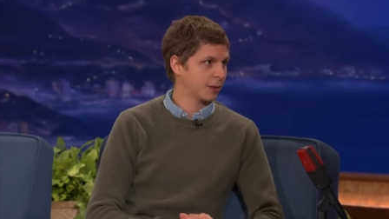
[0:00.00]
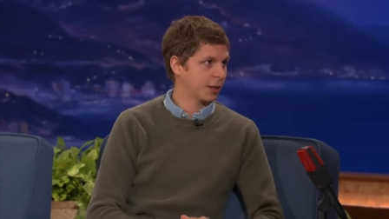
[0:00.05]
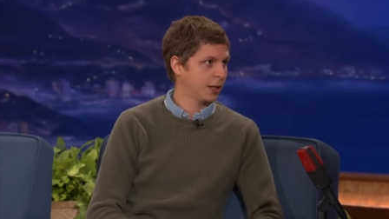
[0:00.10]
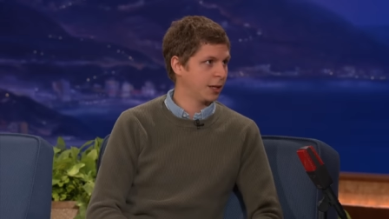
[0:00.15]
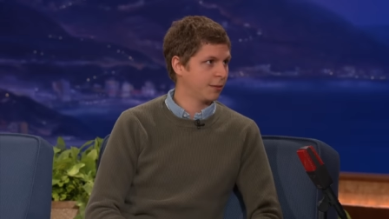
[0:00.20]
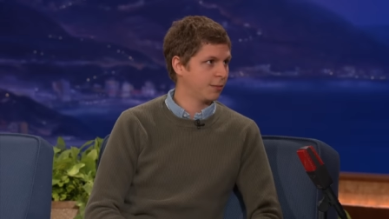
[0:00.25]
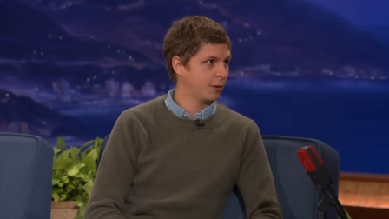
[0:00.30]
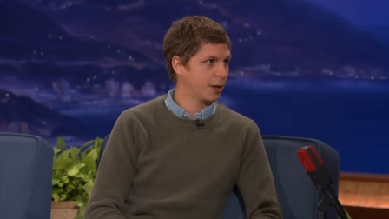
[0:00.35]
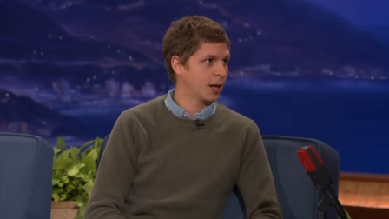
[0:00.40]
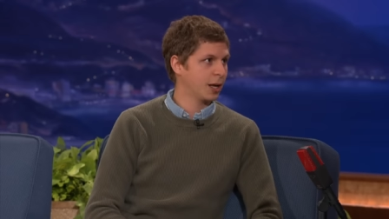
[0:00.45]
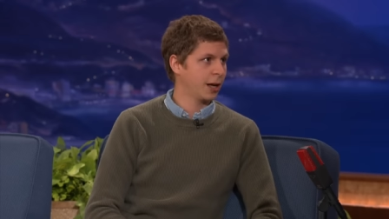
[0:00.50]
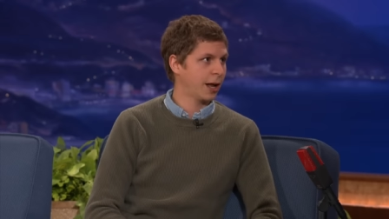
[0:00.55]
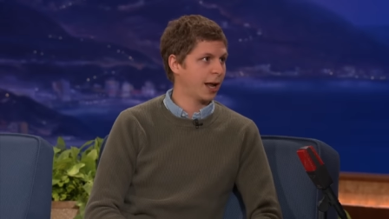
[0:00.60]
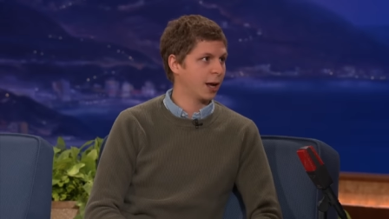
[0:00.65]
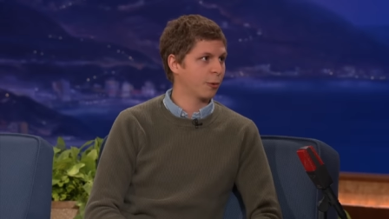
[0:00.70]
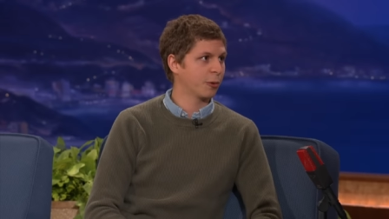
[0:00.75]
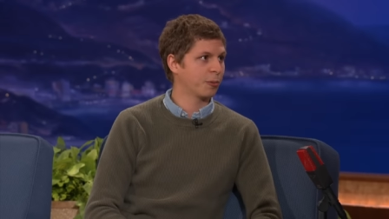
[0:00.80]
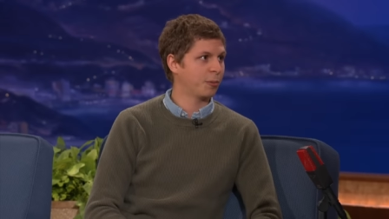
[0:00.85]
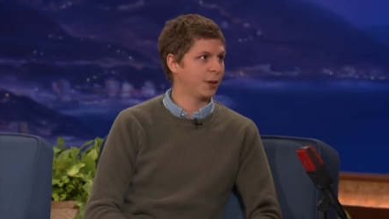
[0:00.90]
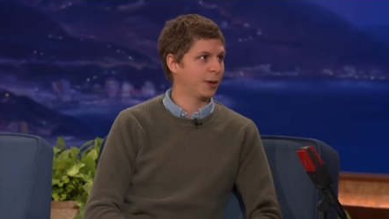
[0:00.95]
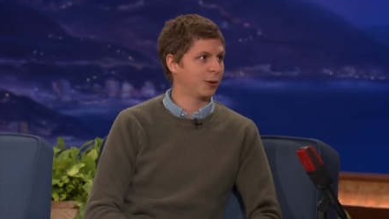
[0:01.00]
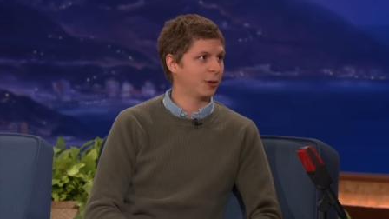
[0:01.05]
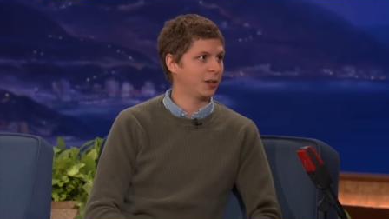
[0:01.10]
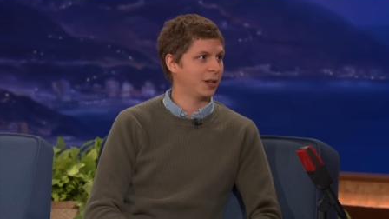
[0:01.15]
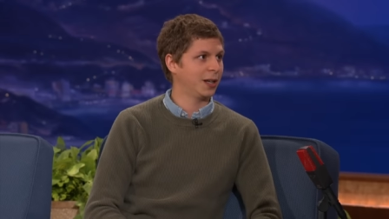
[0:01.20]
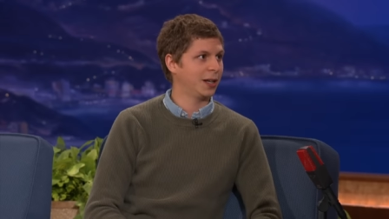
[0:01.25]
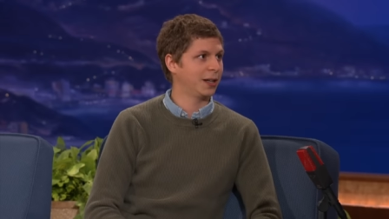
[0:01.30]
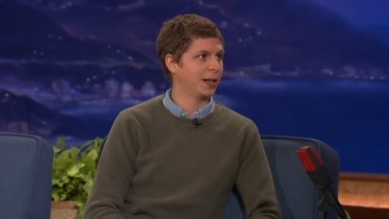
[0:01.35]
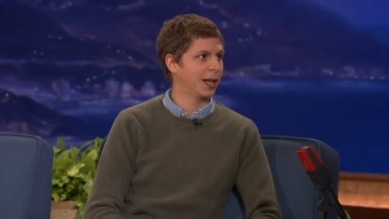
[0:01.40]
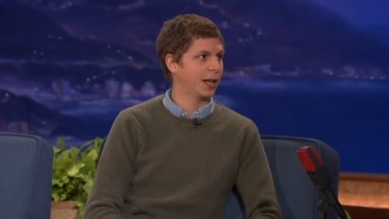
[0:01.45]
Can you, can you hang with me, or do
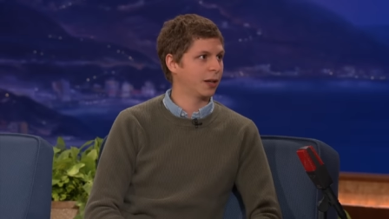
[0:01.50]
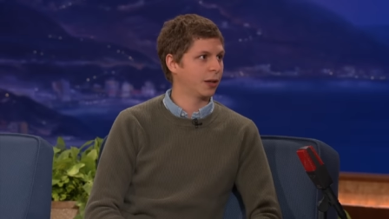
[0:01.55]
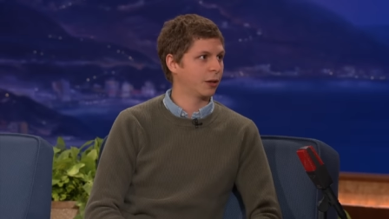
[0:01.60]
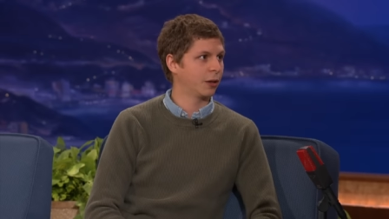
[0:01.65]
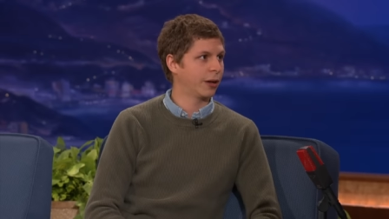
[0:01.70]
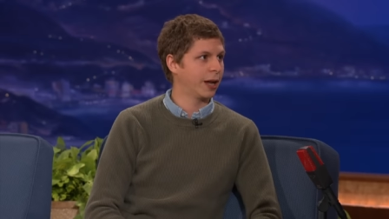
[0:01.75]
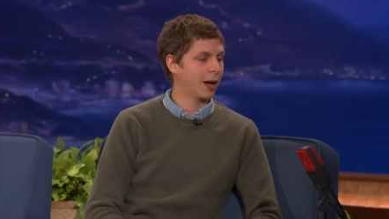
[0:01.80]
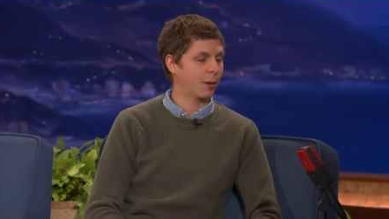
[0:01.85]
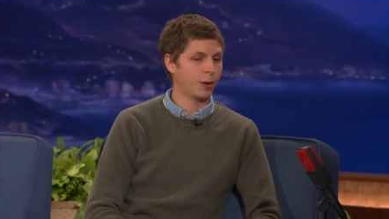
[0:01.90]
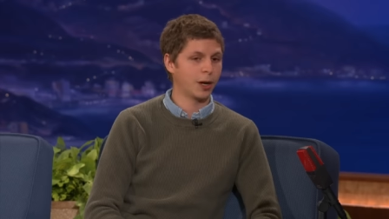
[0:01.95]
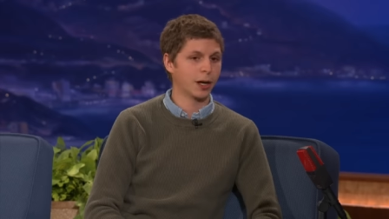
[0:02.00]
you need to get another cab?